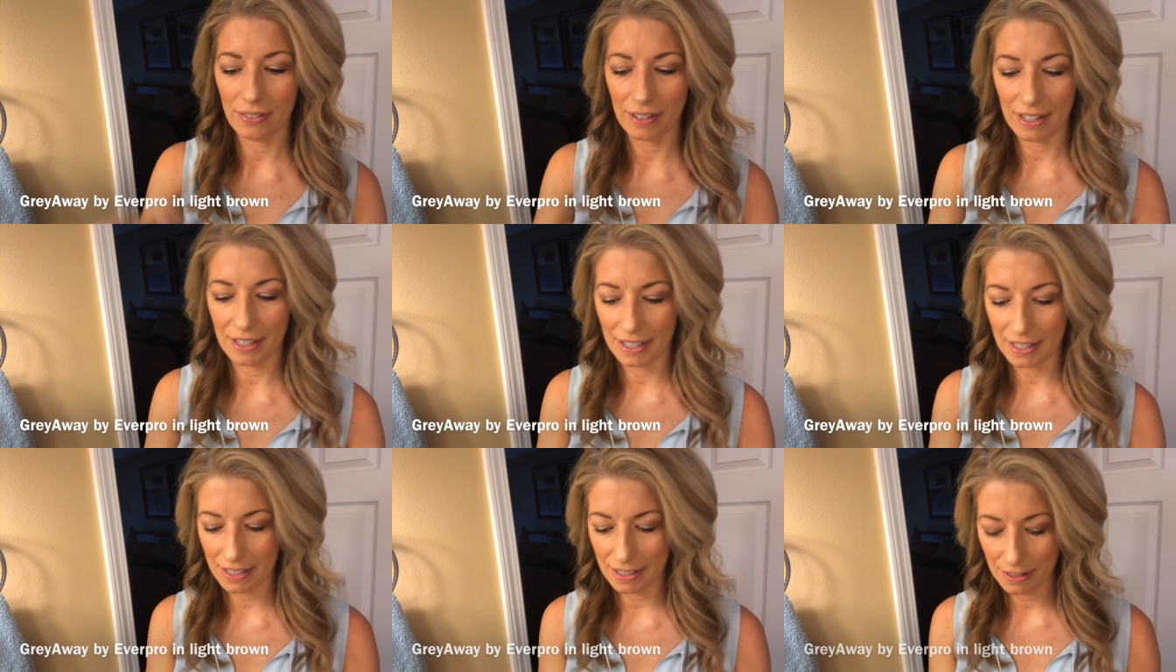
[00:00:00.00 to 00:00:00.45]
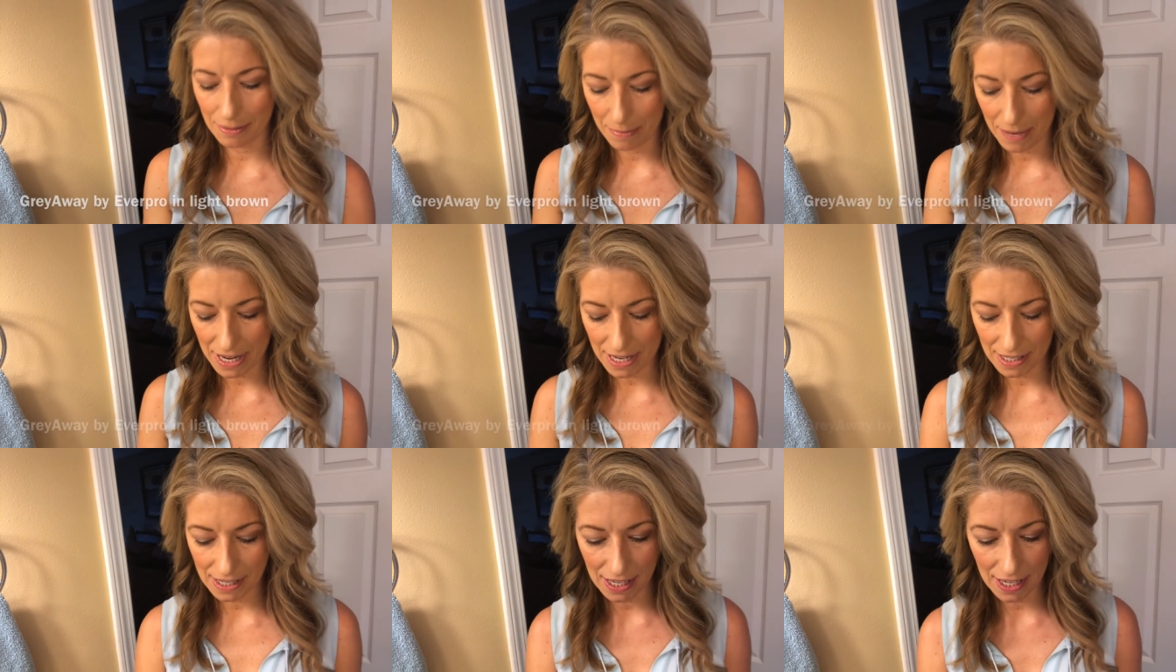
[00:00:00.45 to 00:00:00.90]
and it is
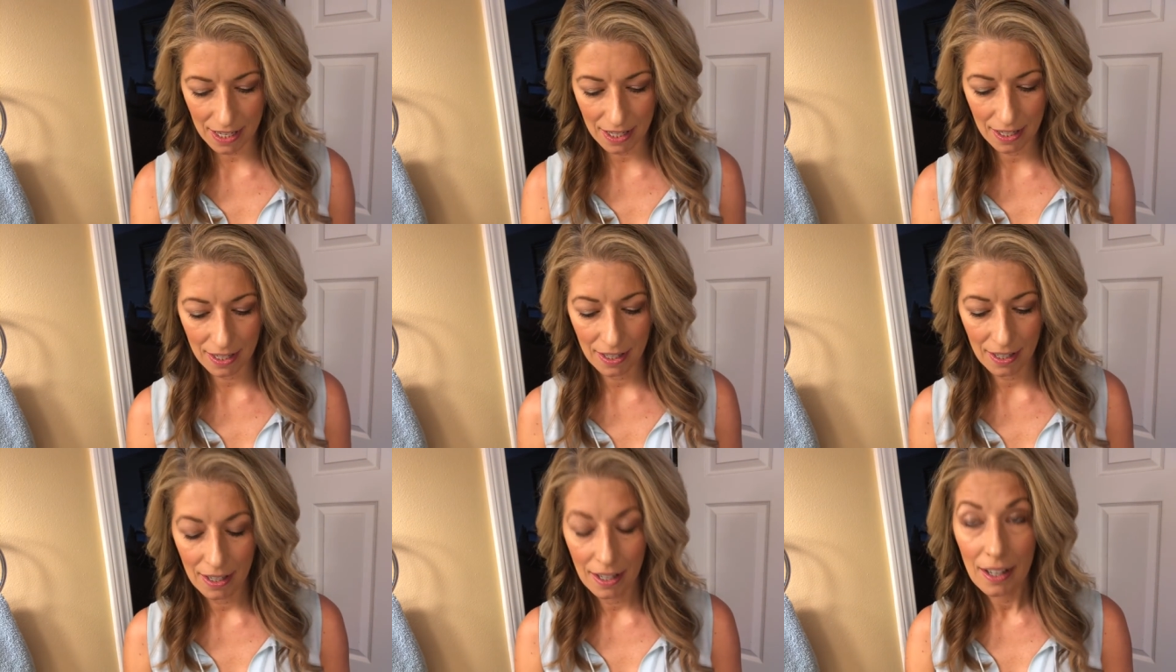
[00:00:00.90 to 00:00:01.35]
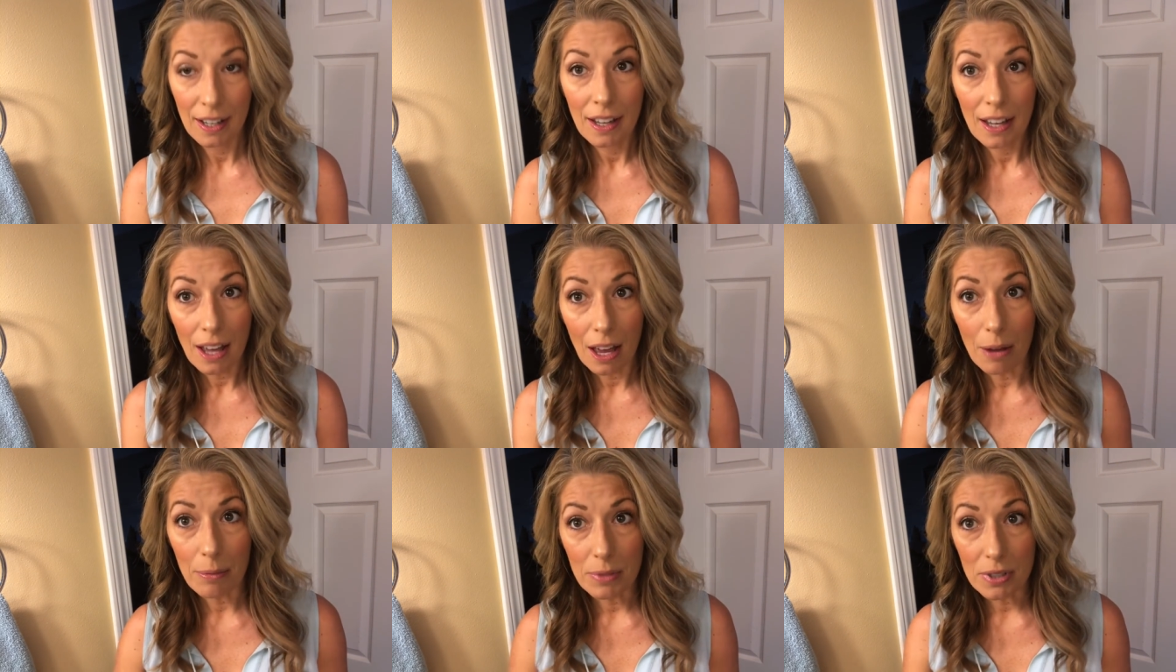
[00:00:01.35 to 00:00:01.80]
amazing.
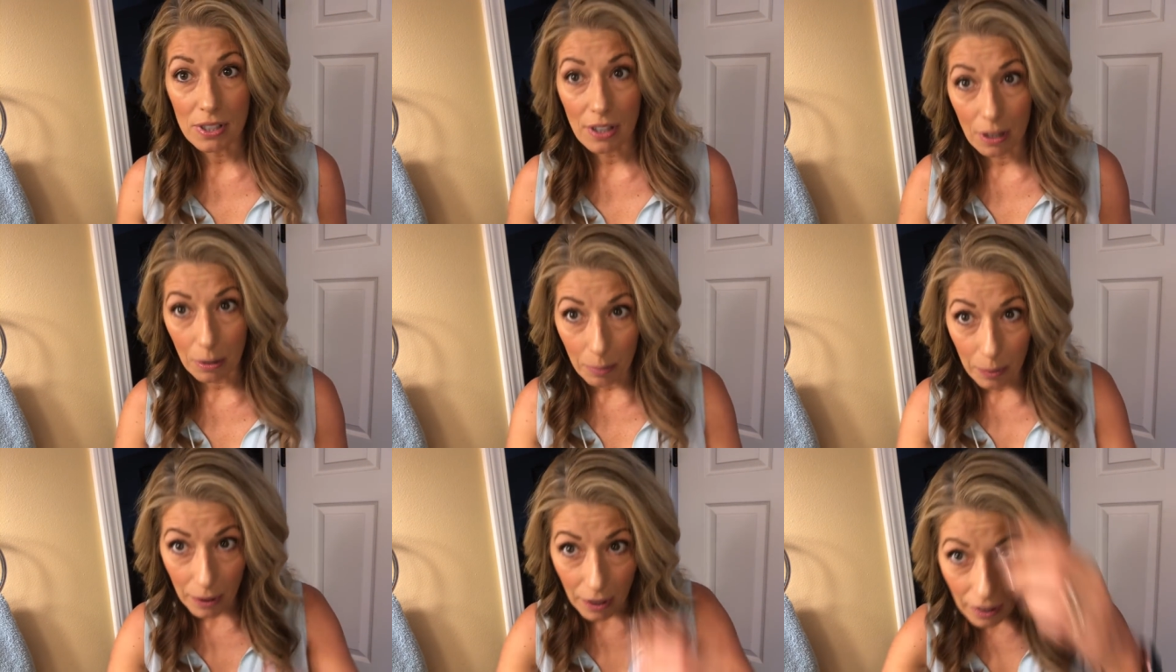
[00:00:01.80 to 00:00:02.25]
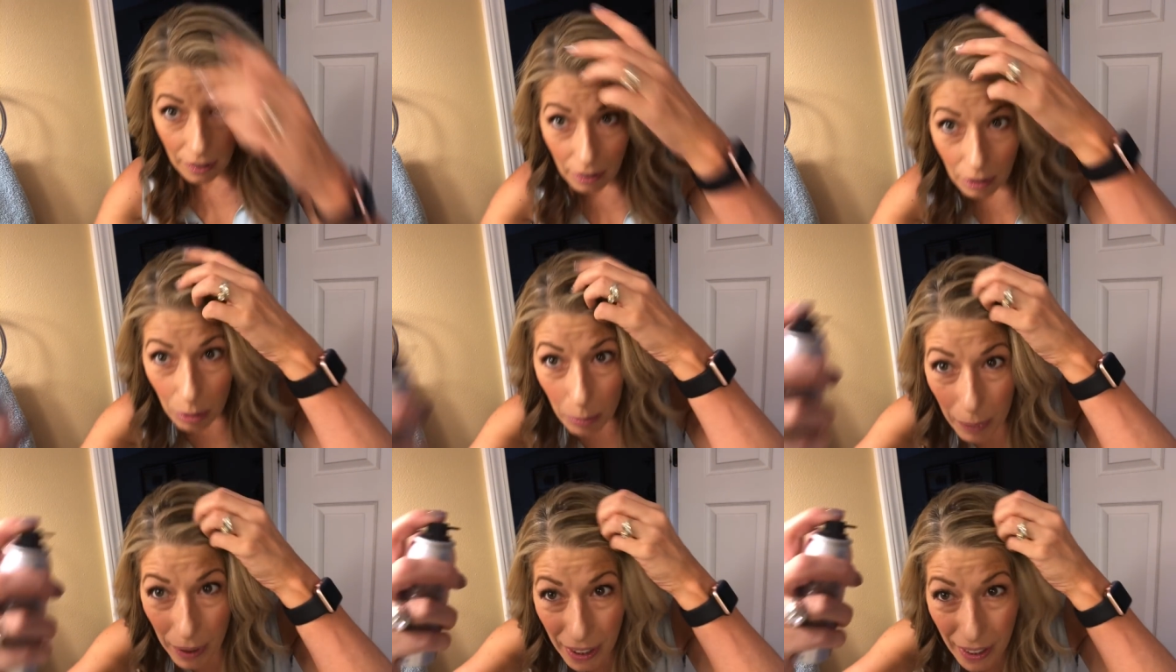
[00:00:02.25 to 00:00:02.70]
I'm just gonna put a
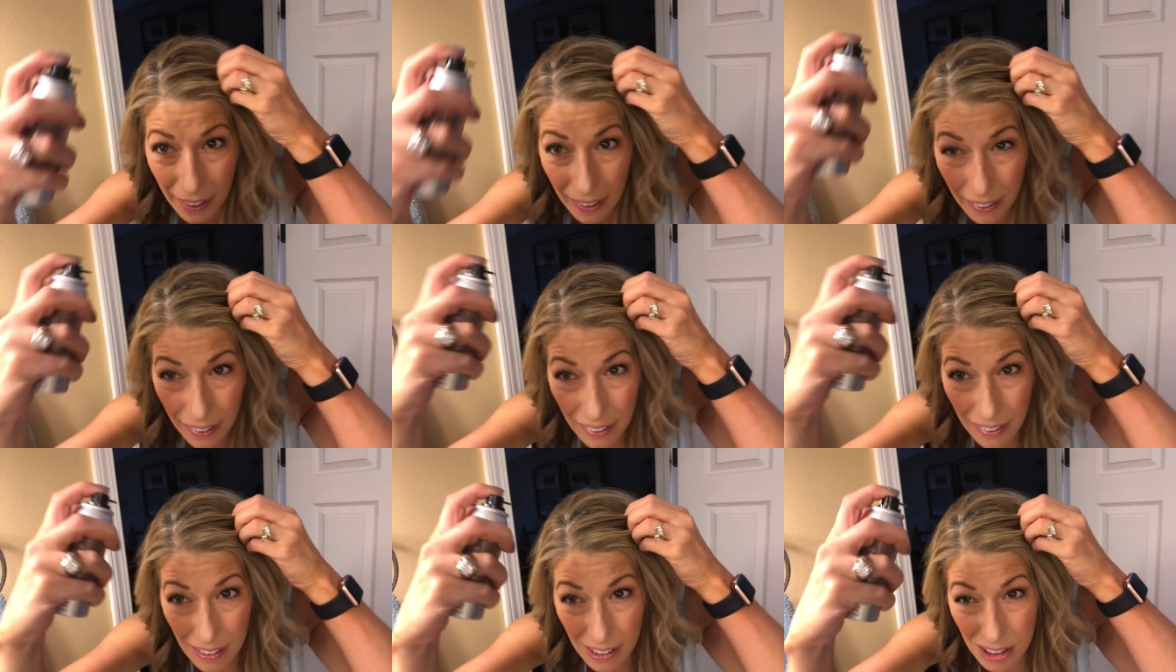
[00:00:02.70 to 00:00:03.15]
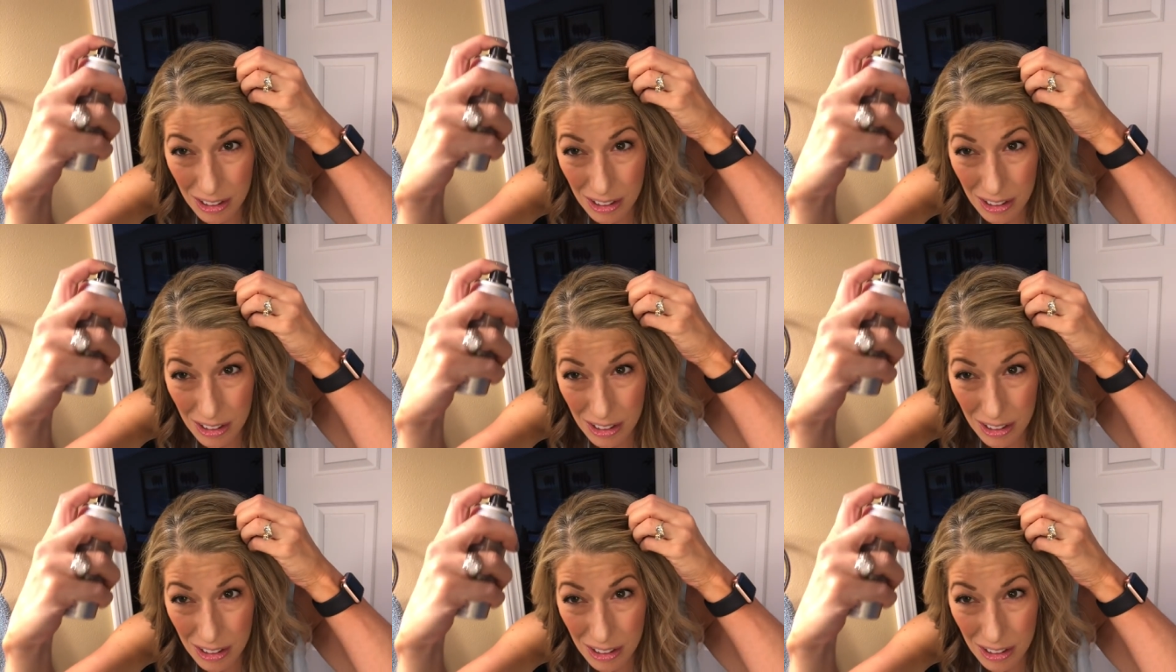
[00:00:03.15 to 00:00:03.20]
little bit in.